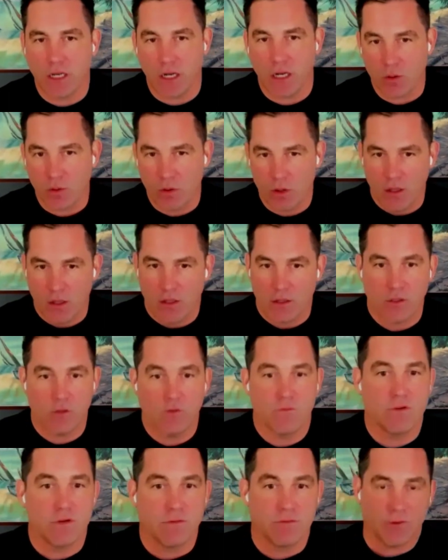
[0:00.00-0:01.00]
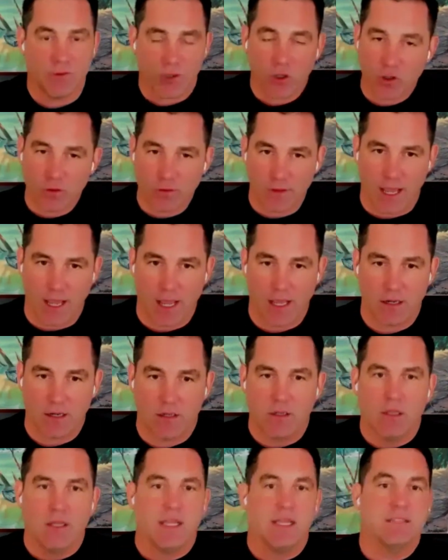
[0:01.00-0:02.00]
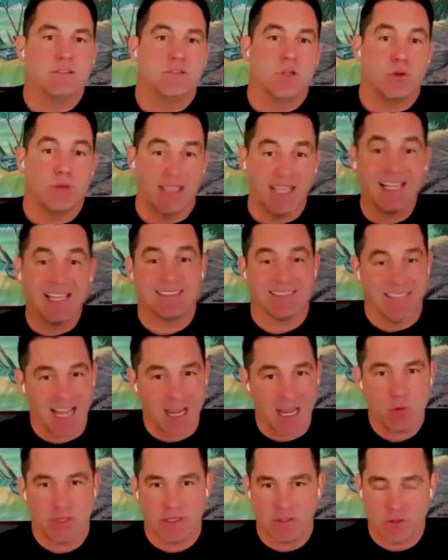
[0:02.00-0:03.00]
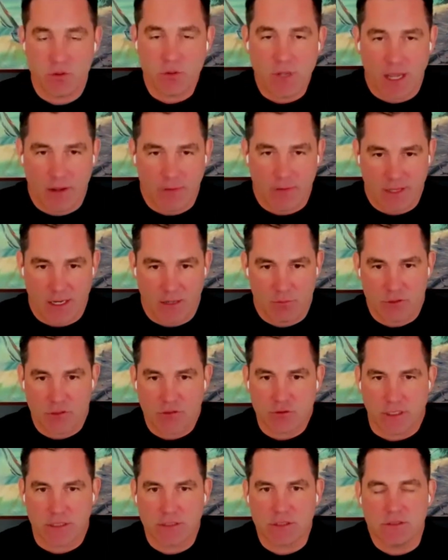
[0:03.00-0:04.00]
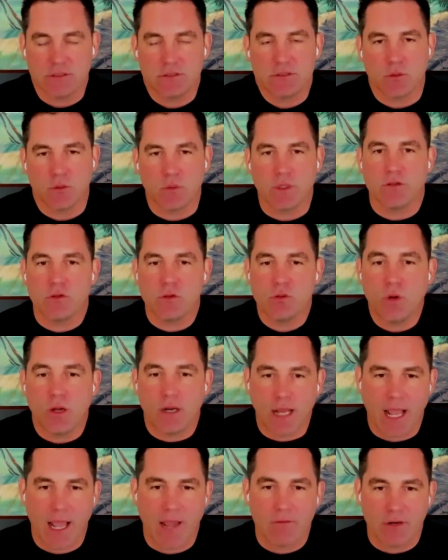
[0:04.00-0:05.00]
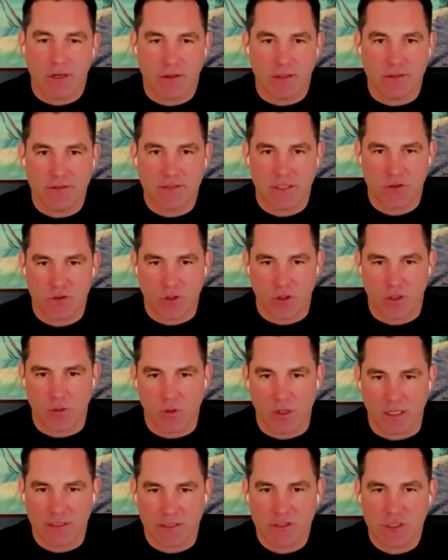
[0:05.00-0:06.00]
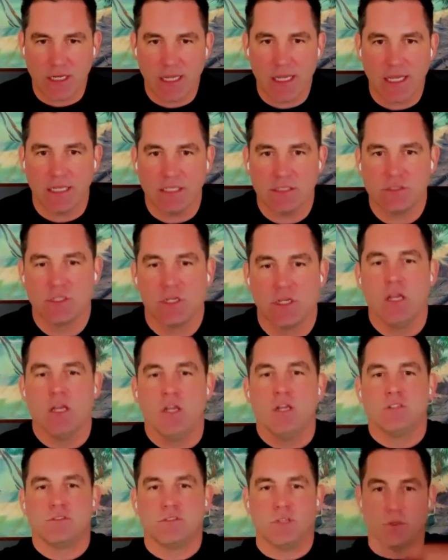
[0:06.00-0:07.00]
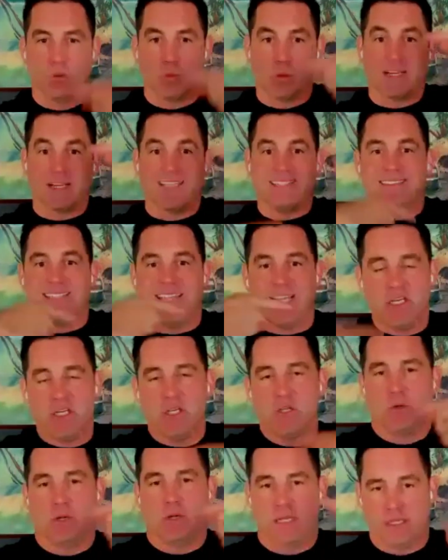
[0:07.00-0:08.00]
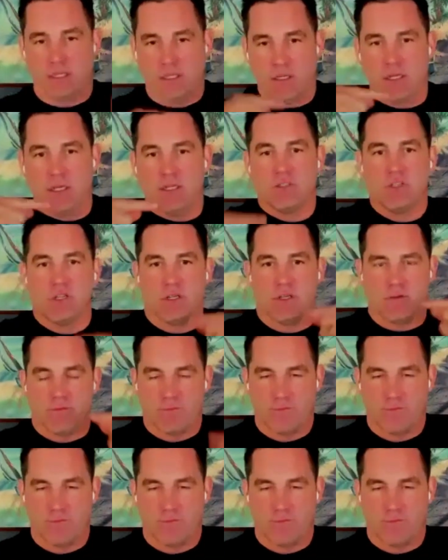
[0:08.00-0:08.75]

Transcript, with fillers: you know, you've deferred that. And so, yes, now we do have that restriction. So we do want to have it in the 1031 exchange so that we're continuing to